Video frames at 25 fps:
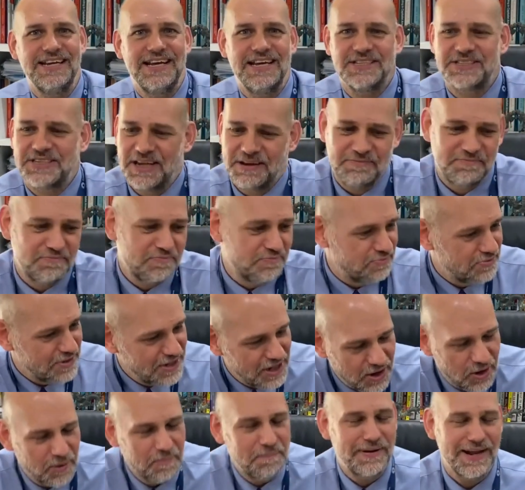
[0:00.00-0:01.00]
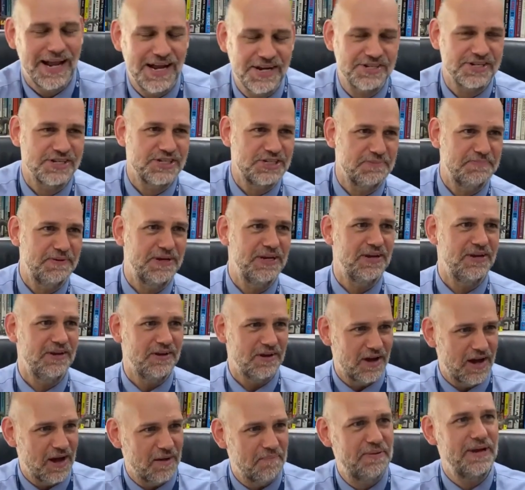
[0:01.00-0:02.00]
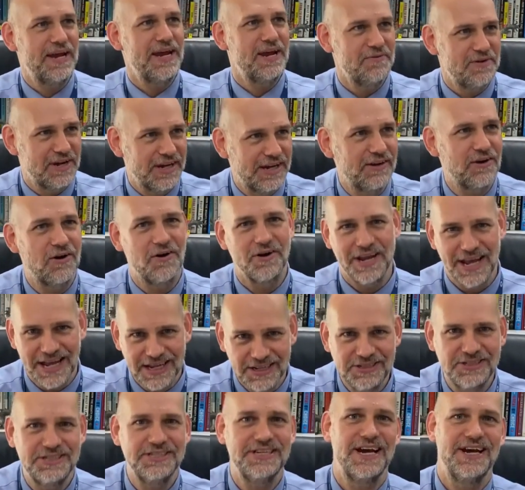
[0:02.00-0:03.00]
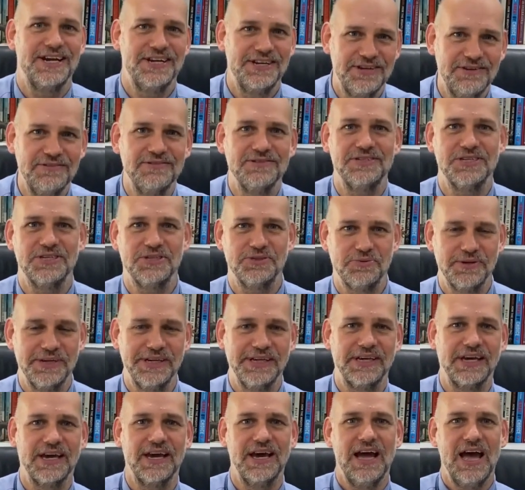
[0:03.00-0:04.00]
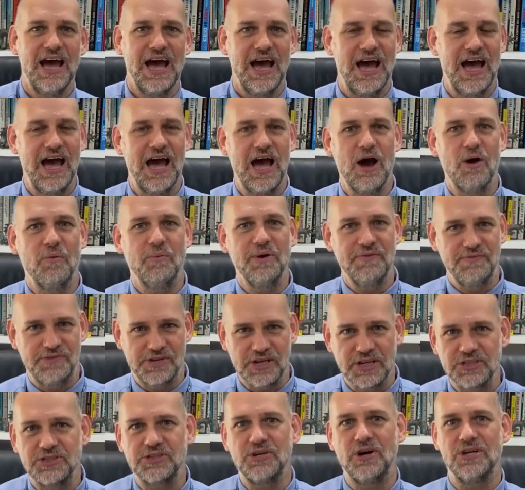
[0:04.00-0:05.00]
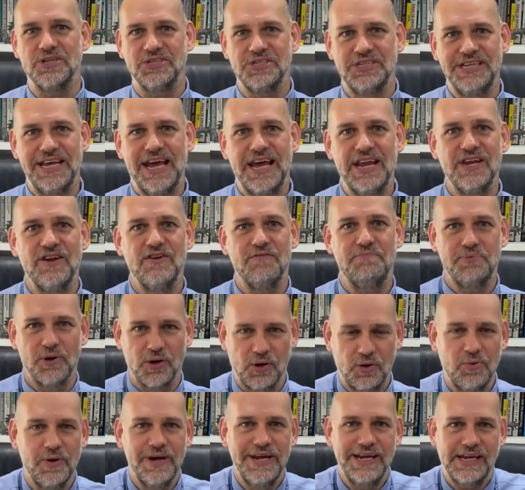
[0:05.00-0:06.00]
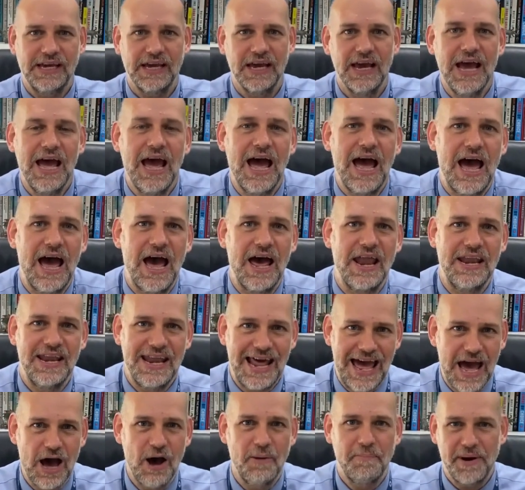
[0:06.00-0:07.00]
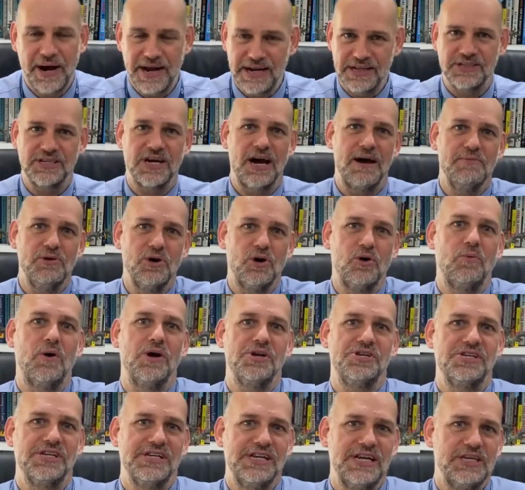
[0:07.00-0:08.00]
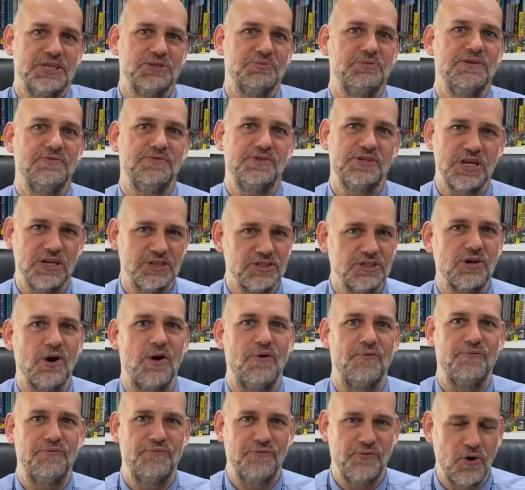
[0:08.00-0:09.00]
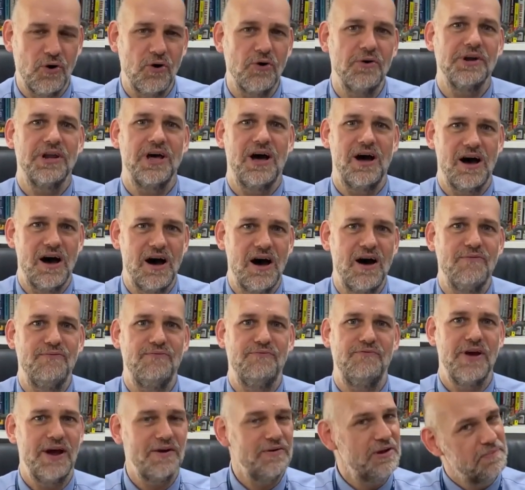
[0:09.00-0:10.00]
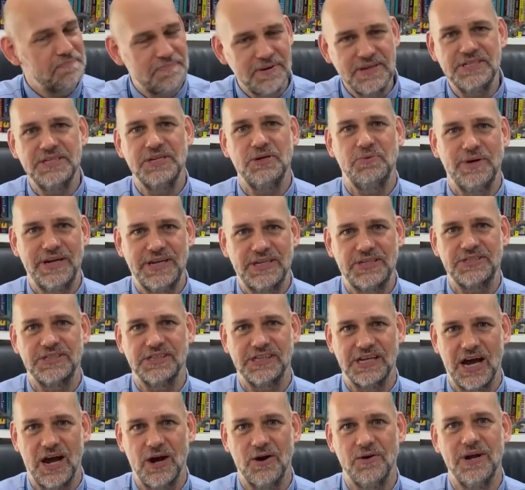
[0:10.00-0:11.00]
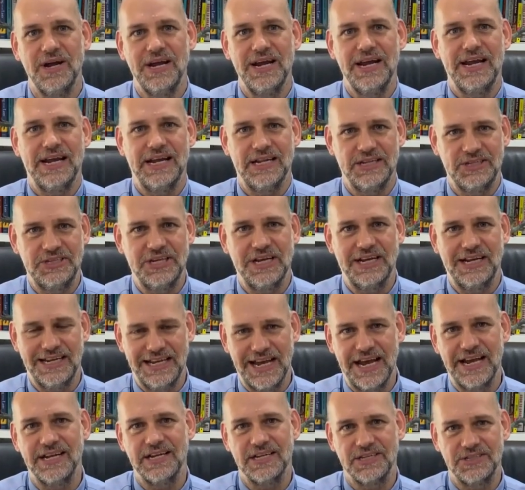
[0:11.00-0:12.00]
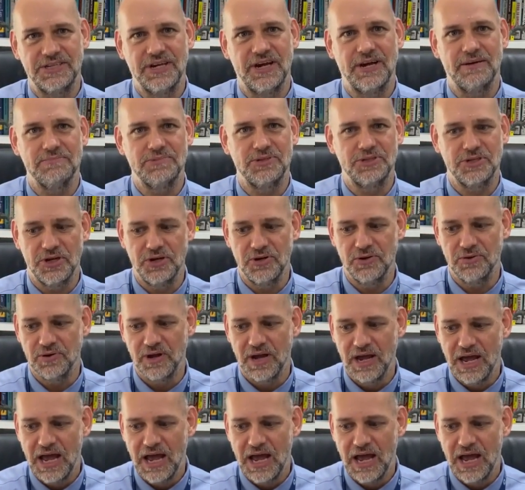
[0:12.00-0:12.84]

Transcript: It's a real pleasure to be appearing on STA News this week. We've just got to the end of book week, and now by the time you're watching this, we've just got 4.5 very busy weeks to go until the end of term two.